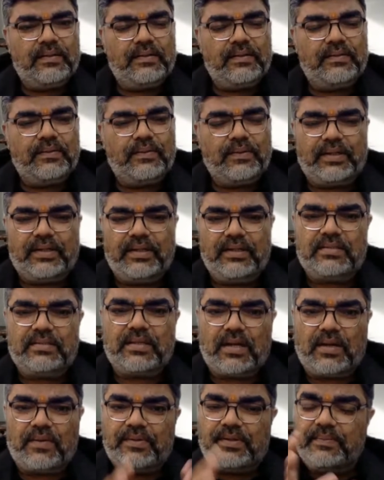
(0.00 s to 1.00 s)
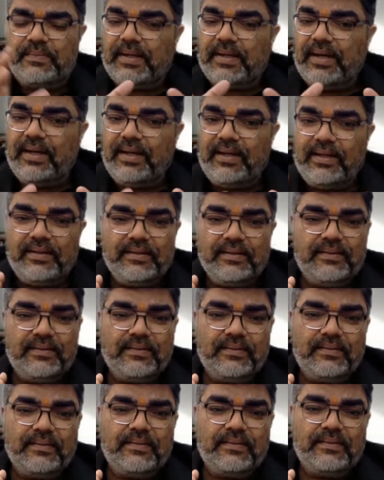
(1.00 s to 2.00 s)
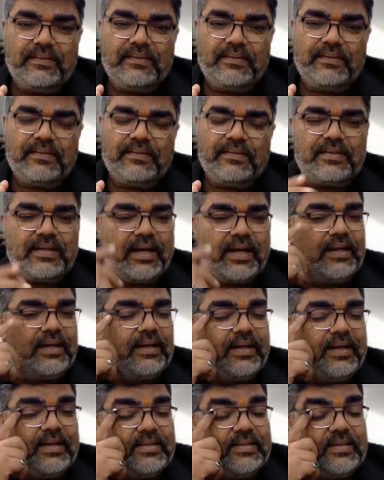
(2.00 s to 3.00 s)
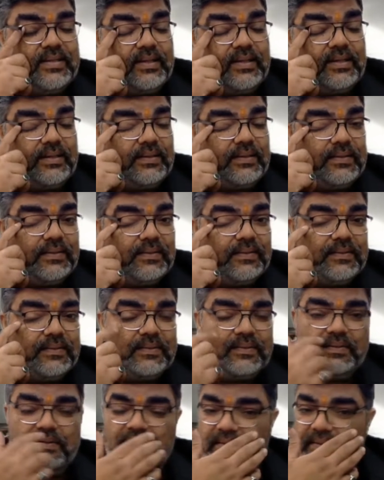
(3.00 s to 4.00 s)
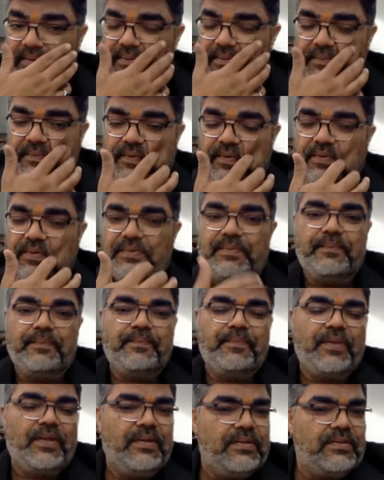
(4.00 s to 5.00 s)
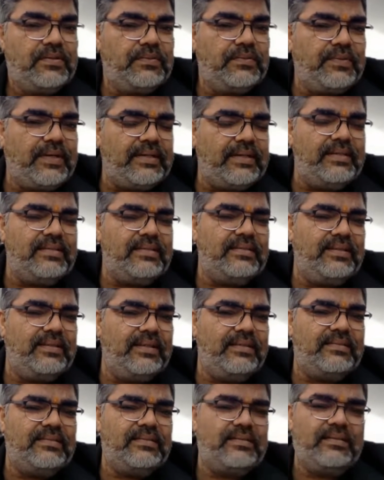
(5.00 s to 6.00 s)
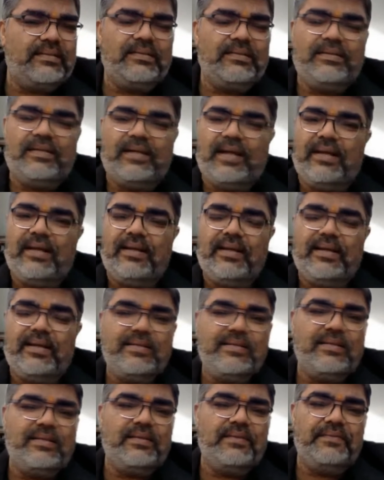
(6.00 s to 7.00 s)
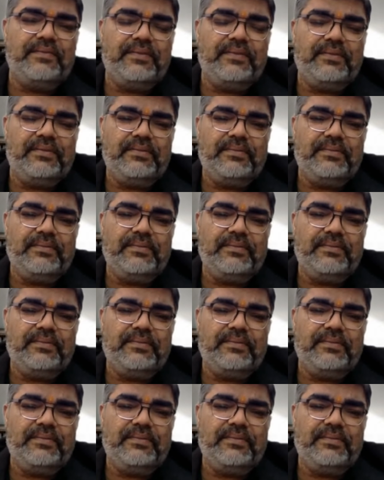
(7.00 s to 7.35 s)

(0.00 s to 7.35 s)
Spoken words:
Okay, surrounded by dialyzing fluid. So, what is this dialyzing fluid?